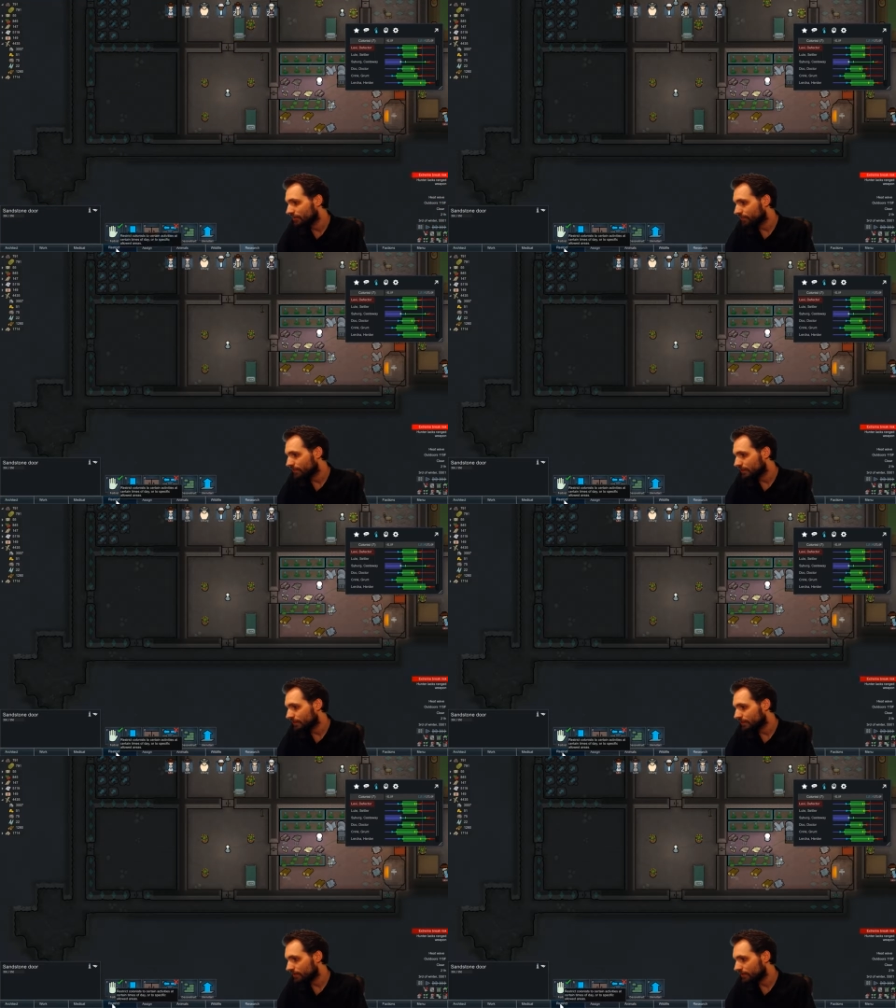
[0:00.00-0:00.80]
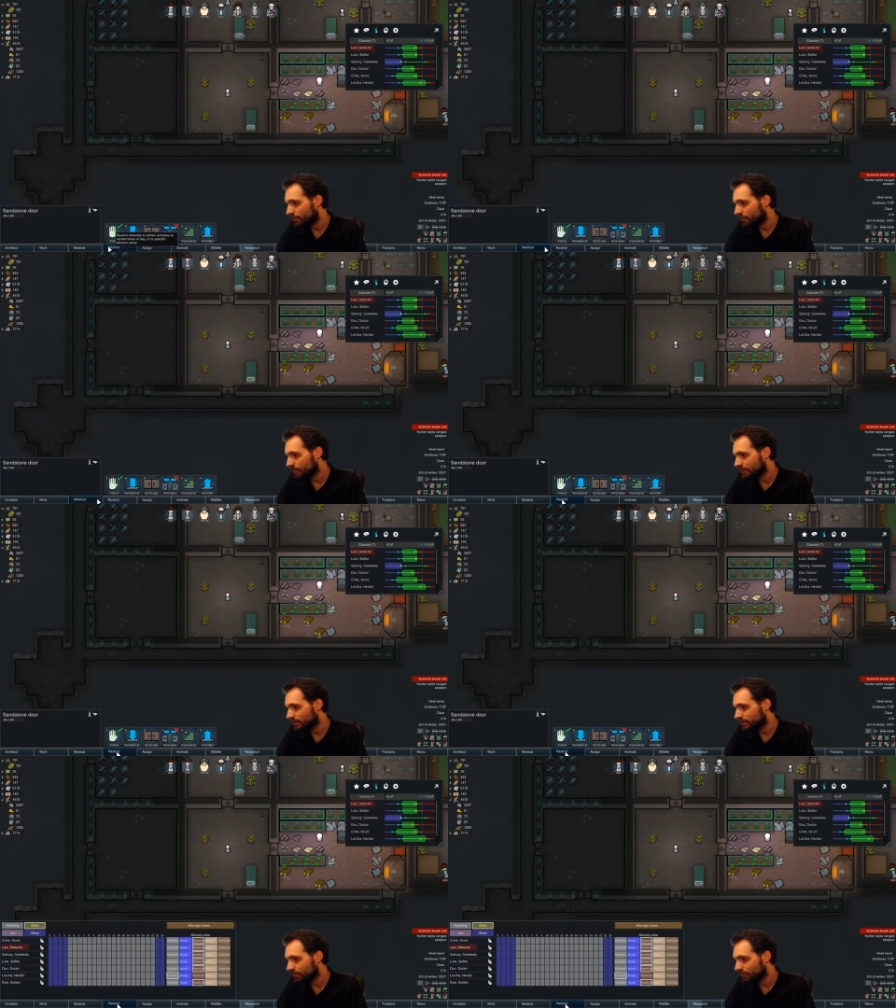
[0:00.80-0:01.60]
Uh, let's
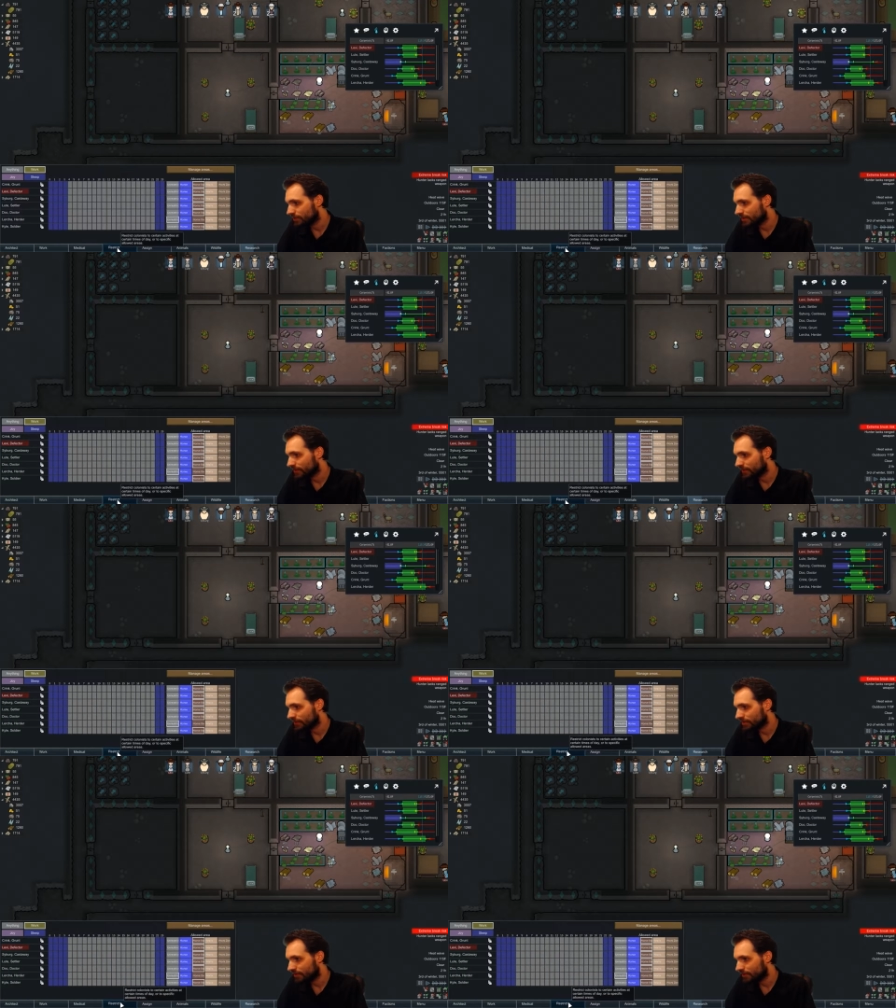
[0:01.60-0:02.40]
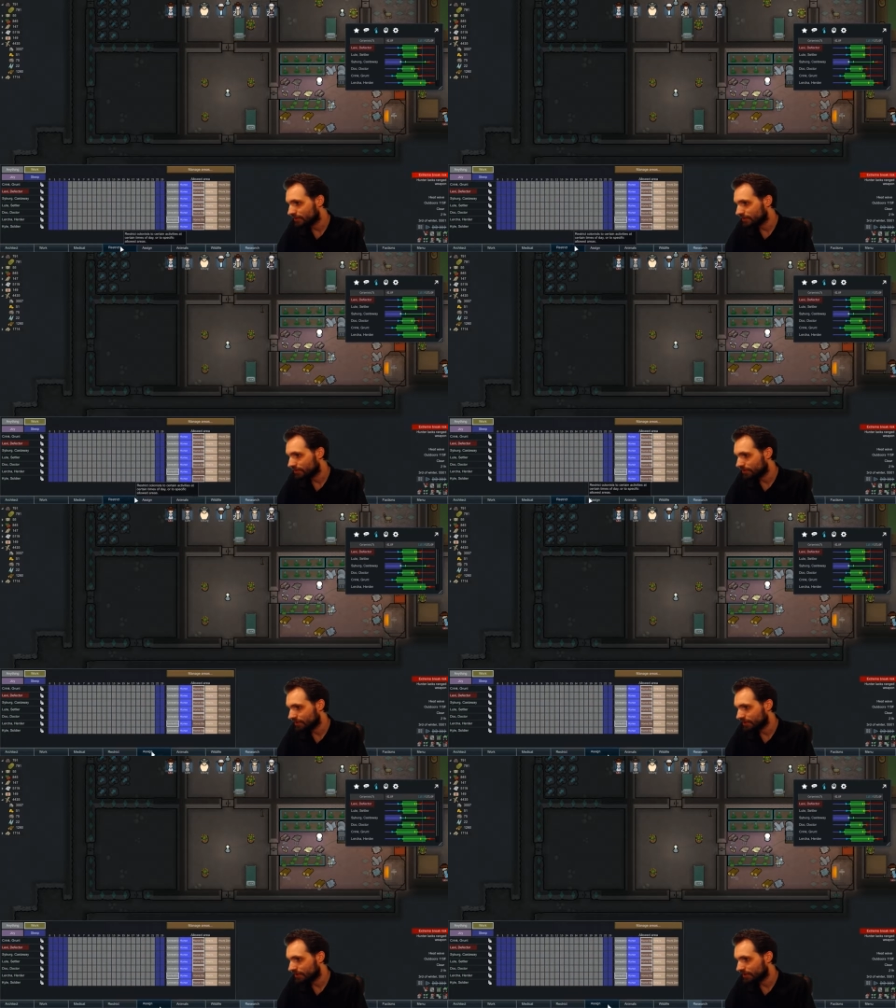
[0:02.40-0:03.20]
see. We're going to have to... No,
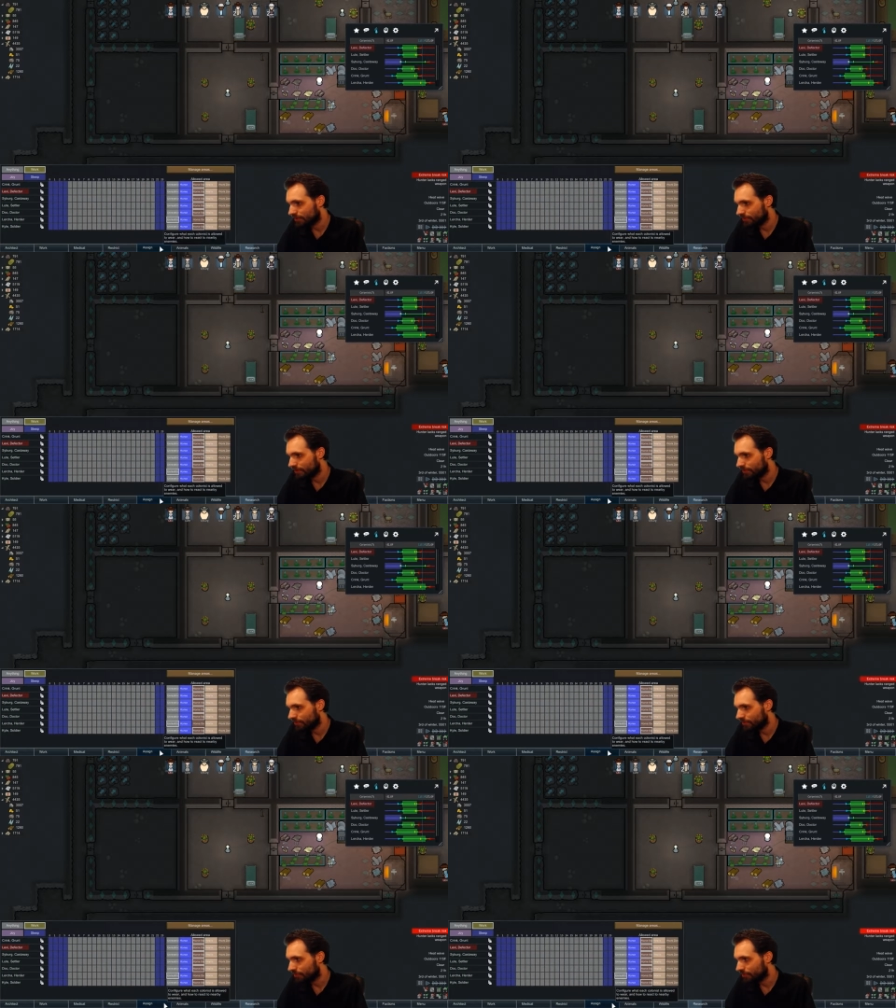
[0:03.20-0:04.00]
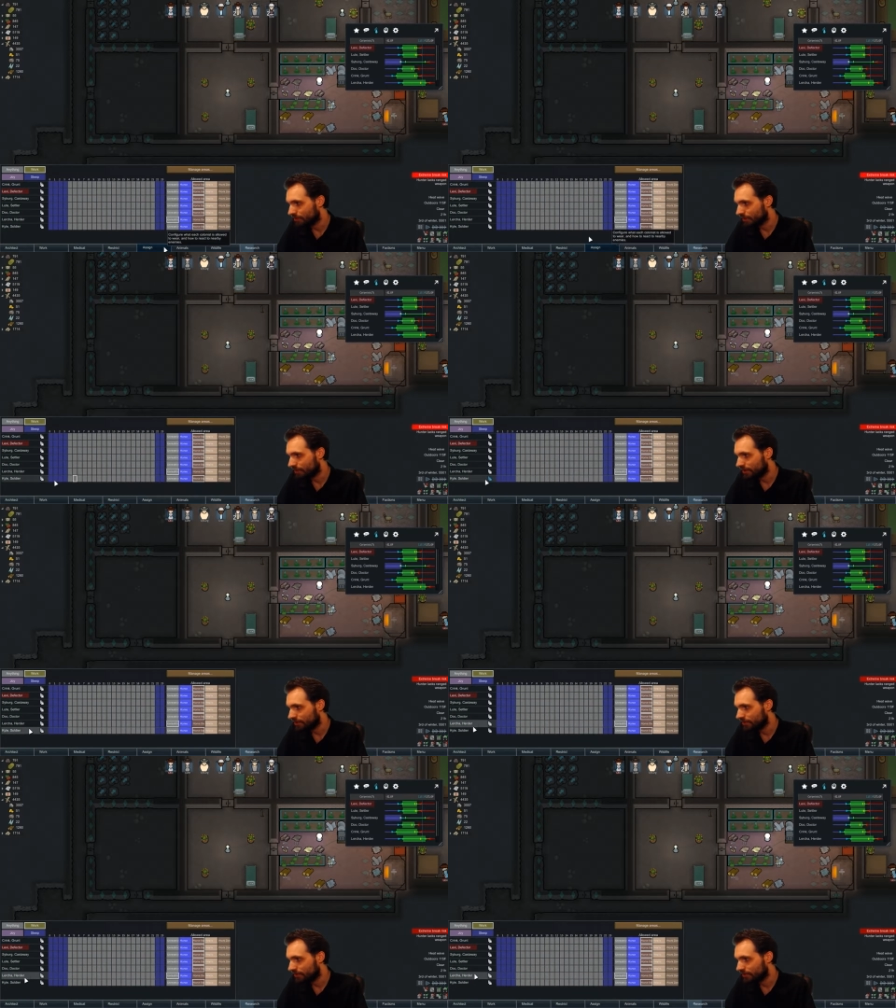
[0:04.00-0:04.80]
I think we leave everyone how they
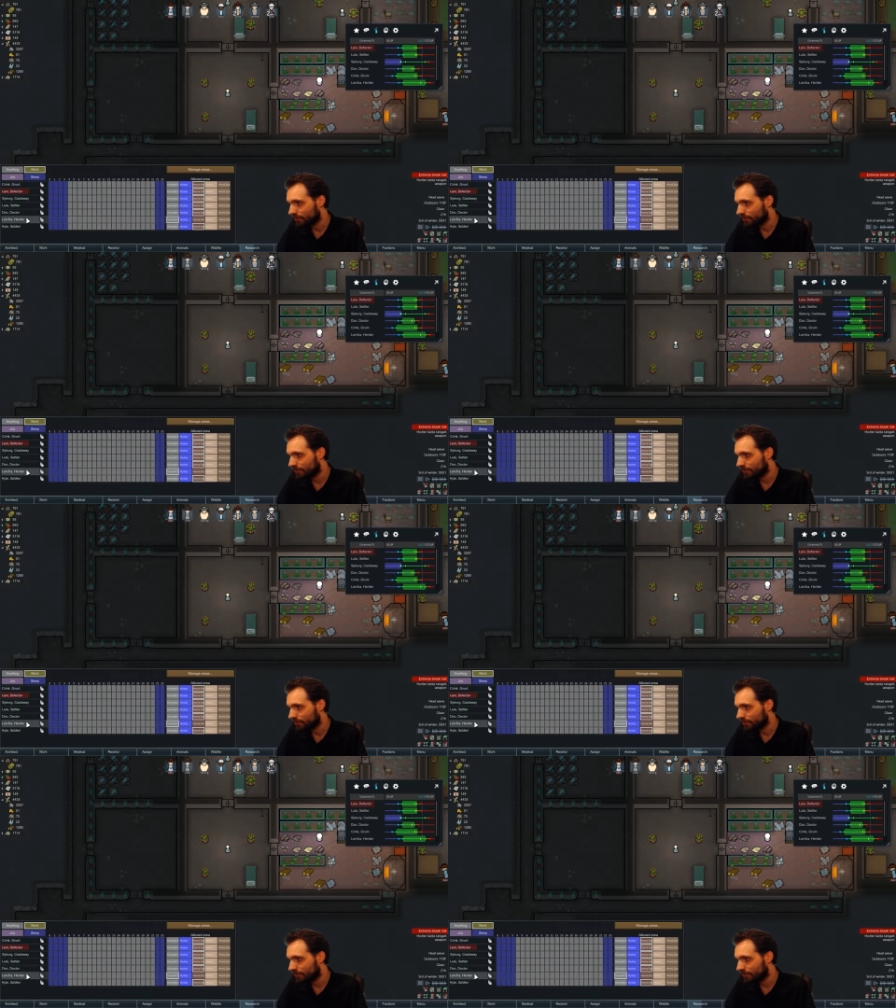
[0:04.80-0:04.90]
are.